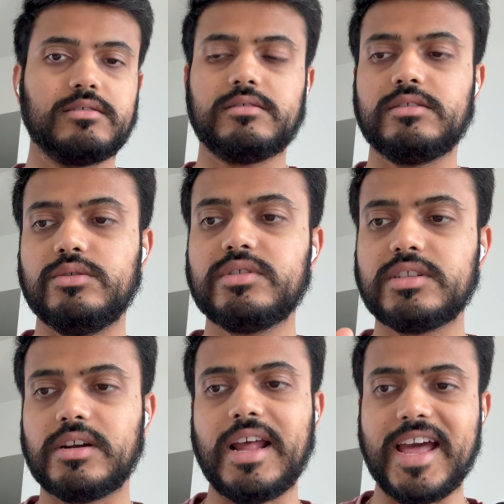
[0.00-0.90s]
you
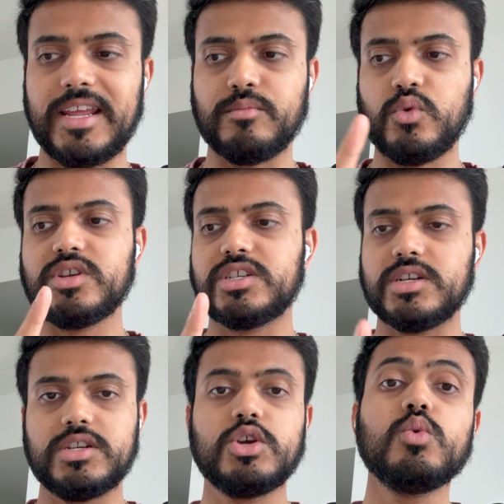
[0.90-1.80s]
start adding moisture
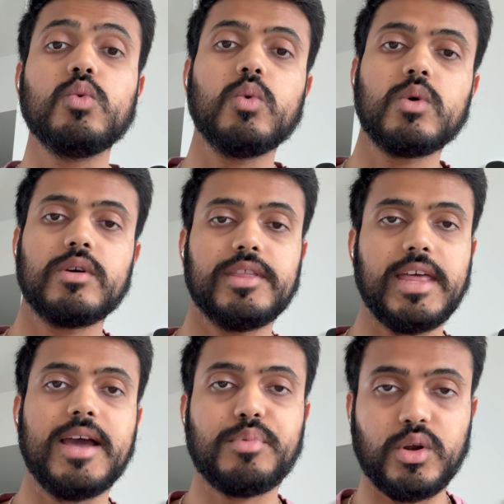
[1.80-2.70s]
to
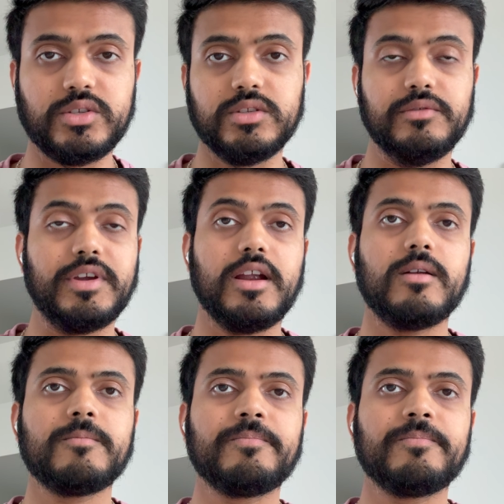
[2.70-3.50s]
that parcel of air,